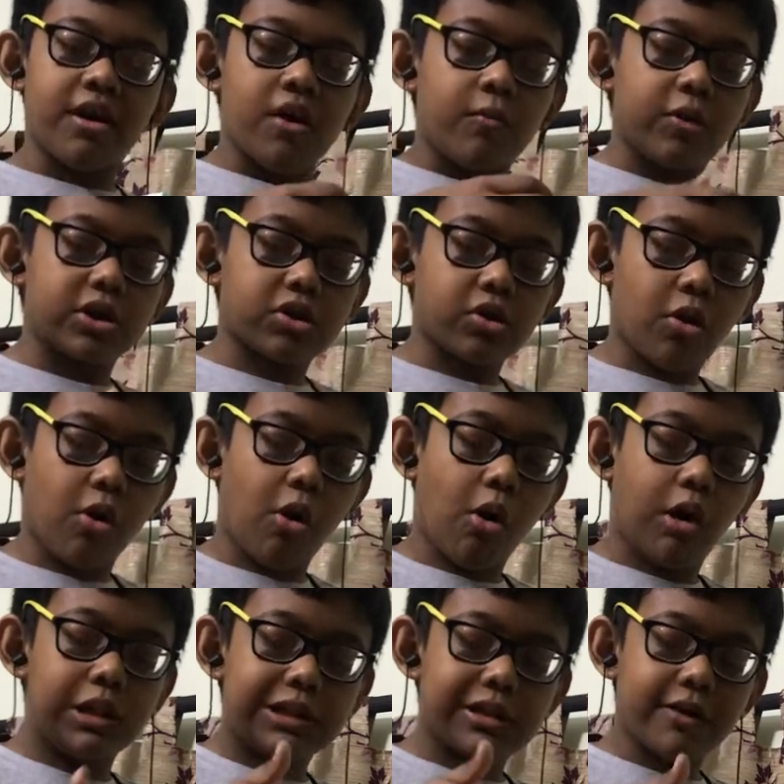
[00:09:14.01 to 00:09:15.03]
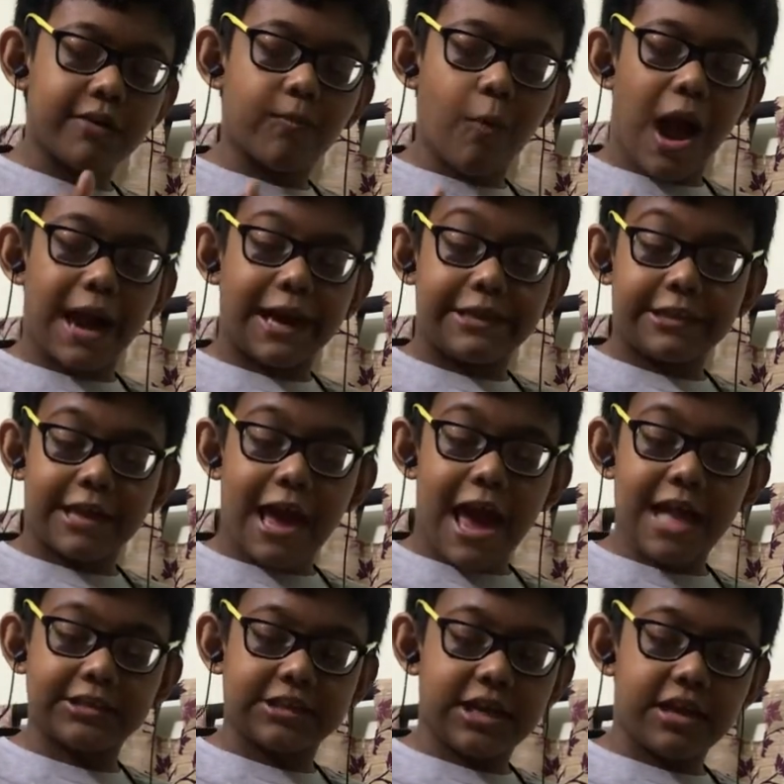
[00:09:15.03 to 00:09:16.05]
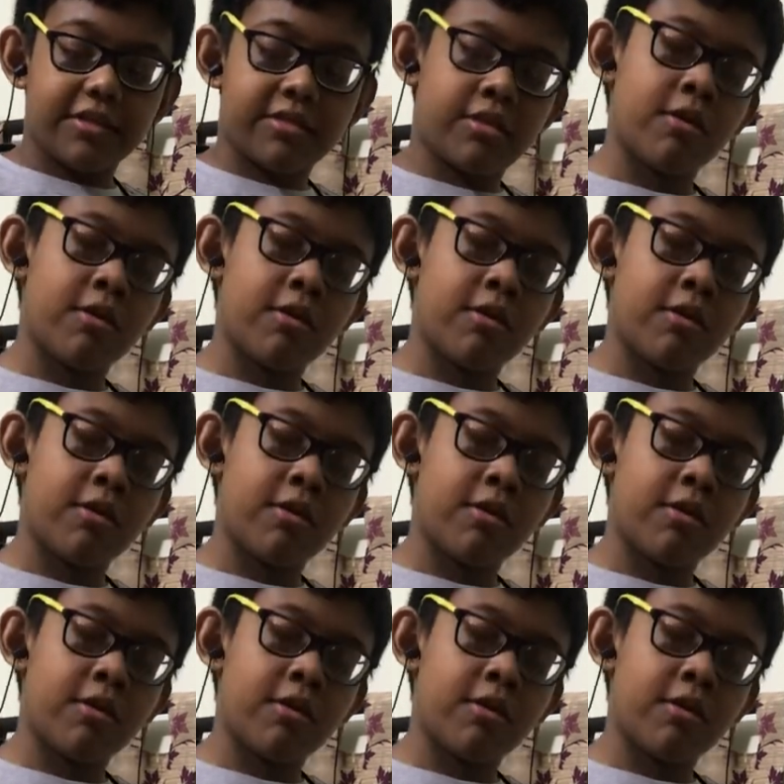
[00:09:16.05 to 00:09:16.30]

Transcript: with all the white edges.